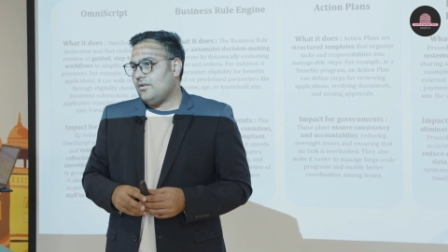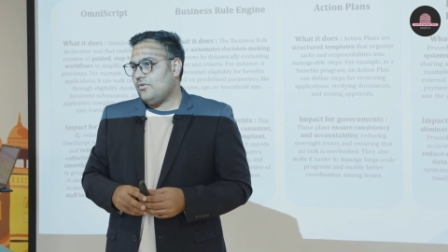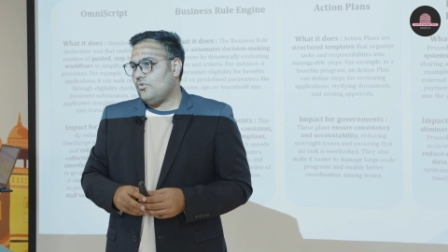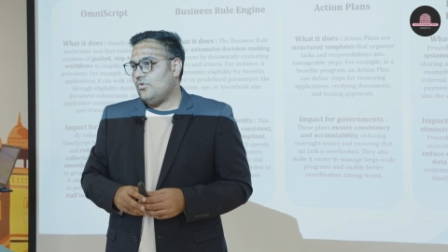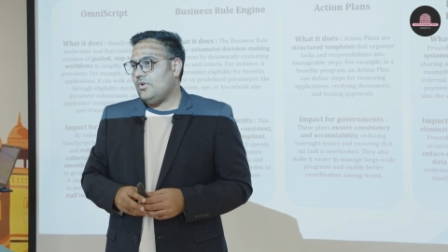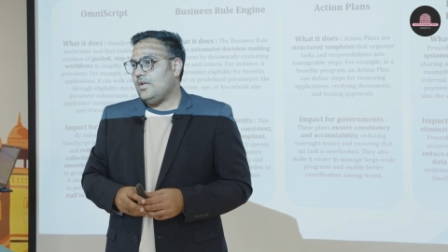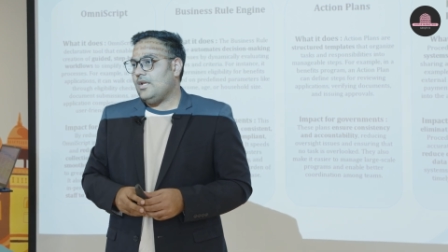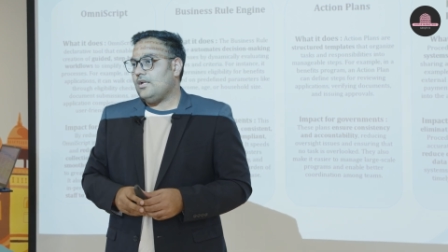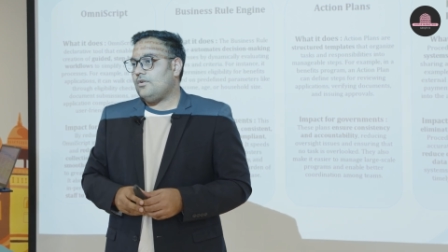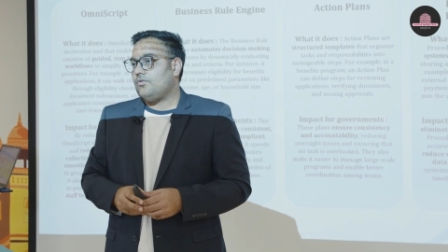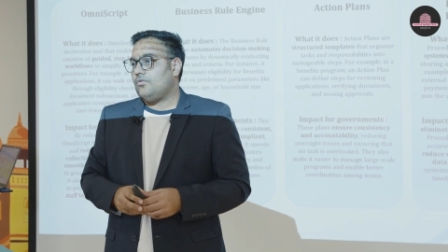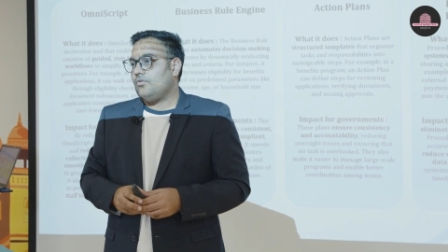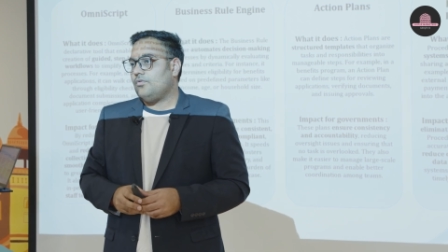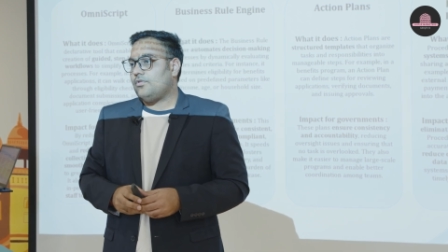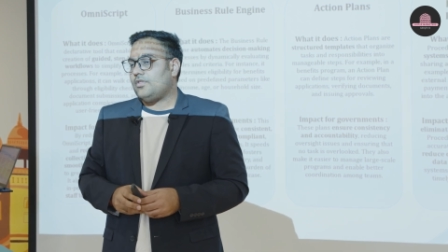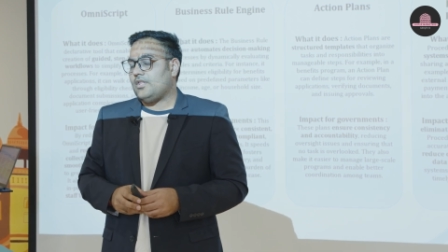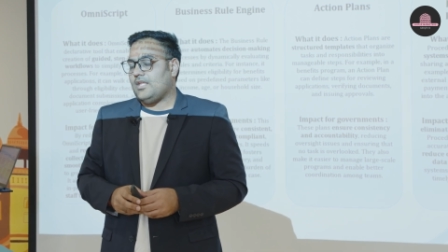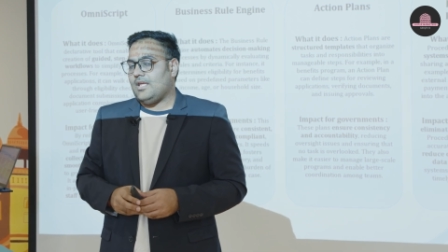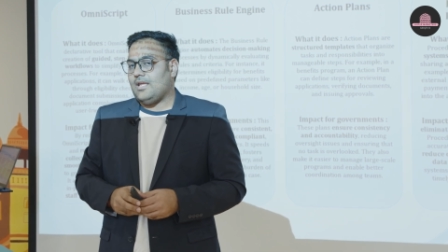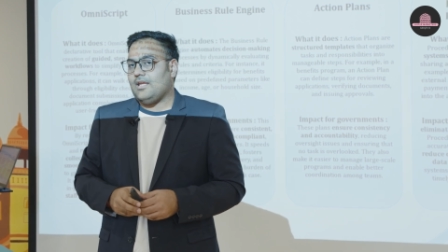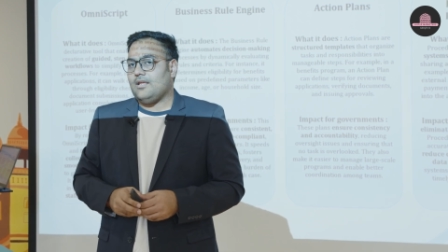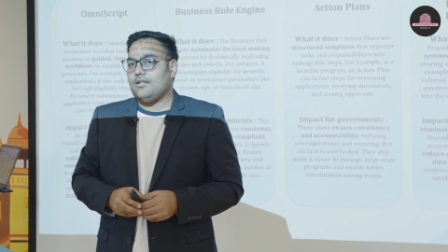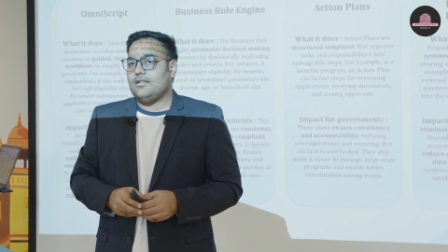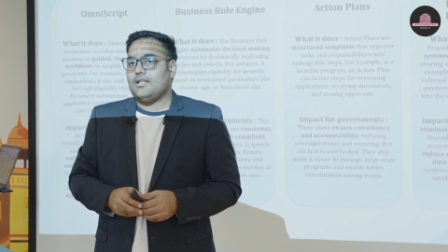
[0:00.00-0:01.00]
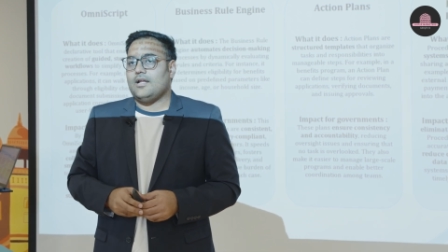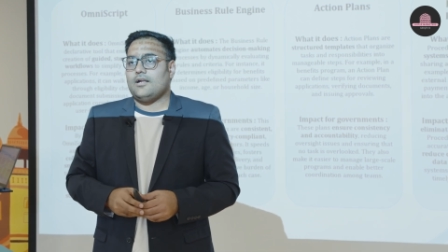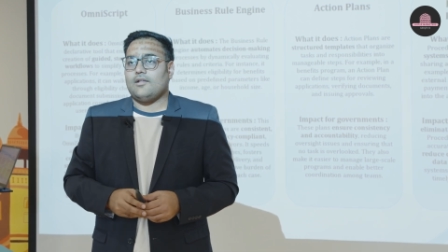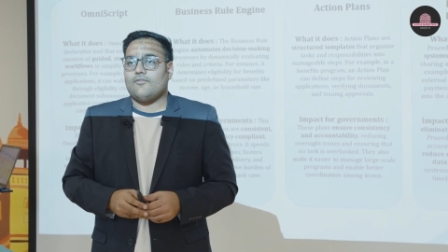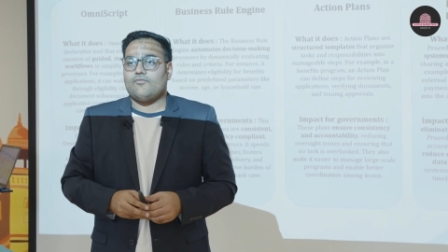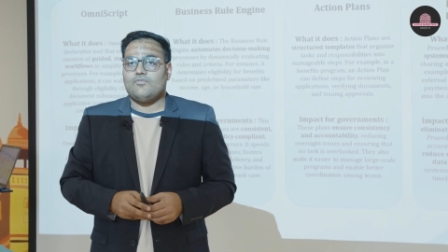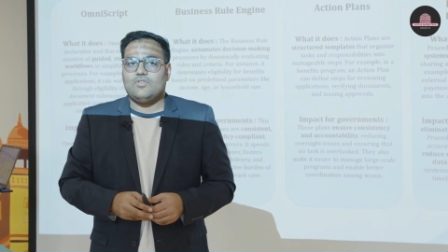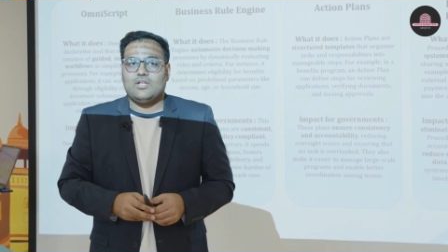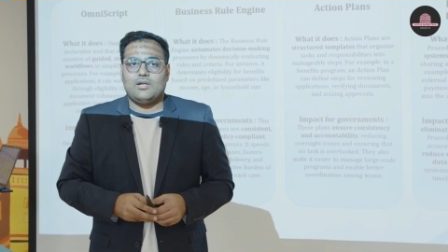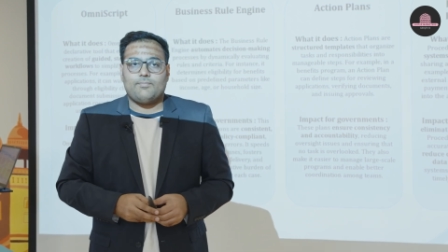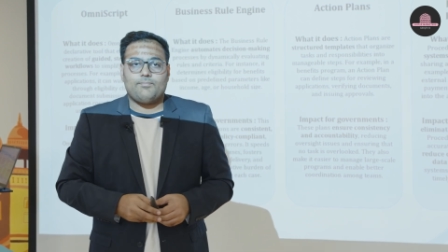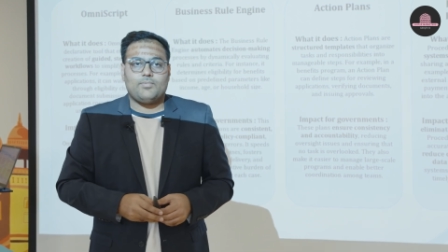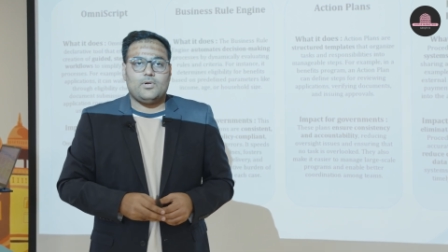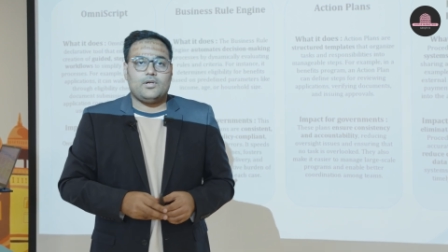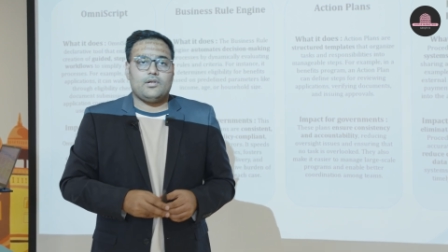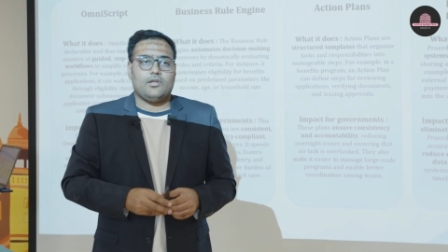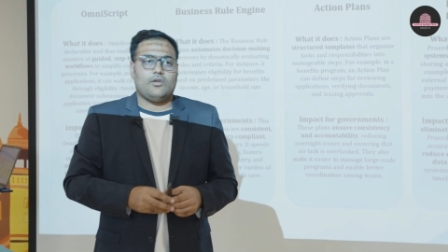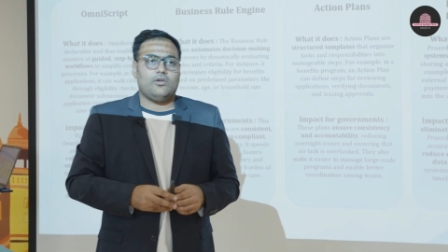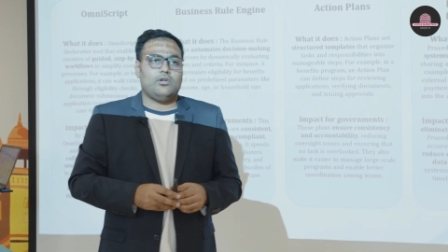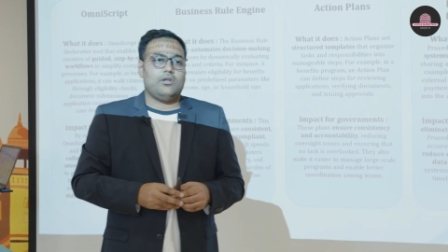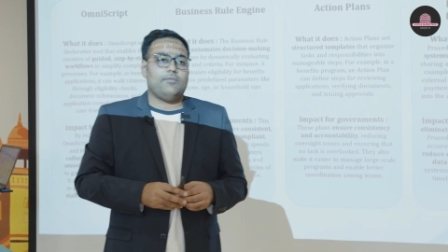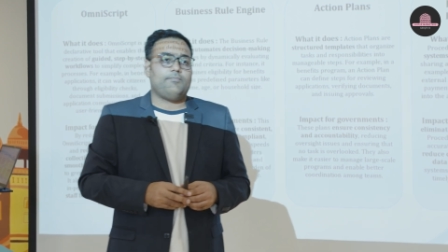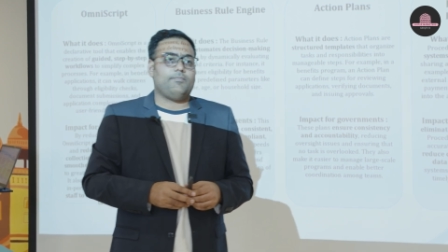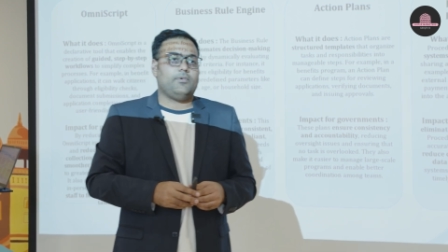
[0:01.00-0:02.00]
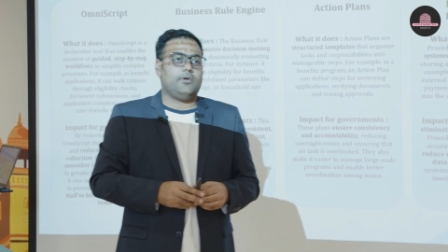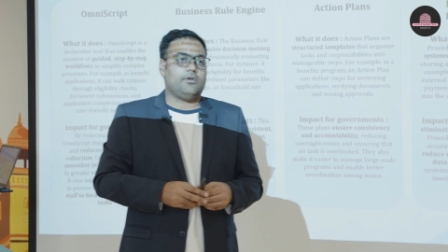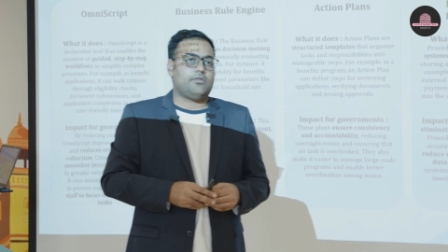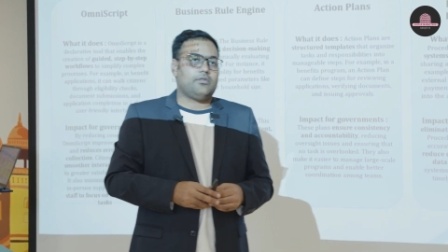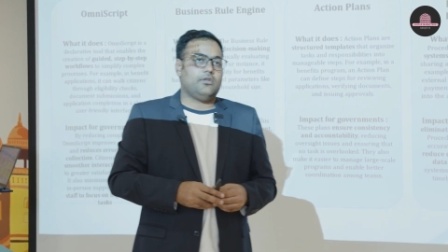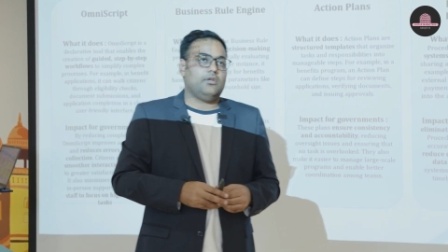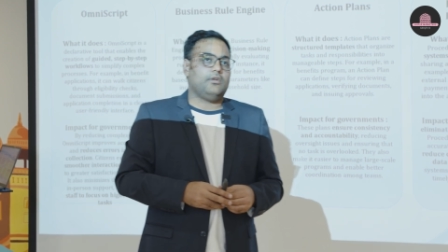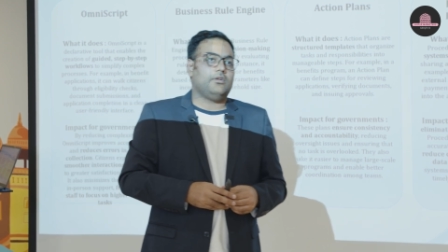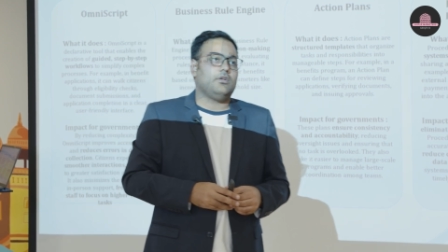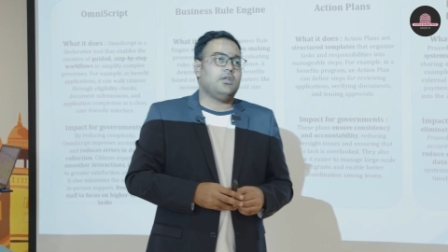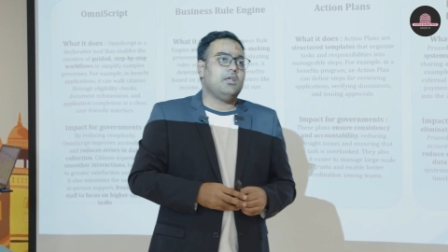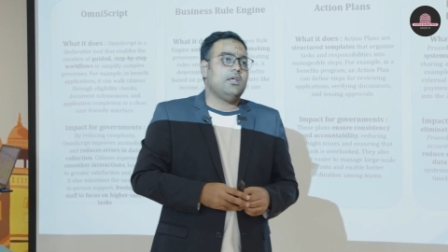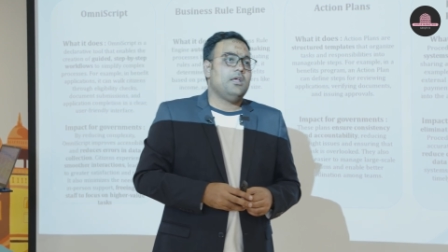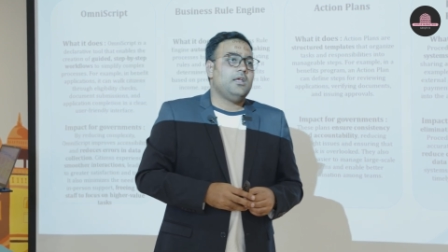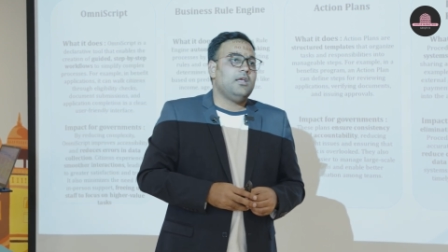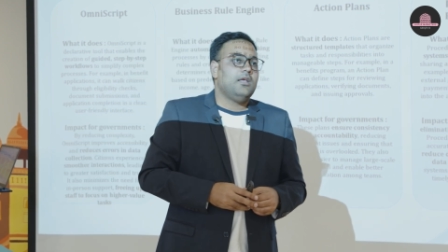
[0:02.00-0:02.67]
You need to see that if that particular person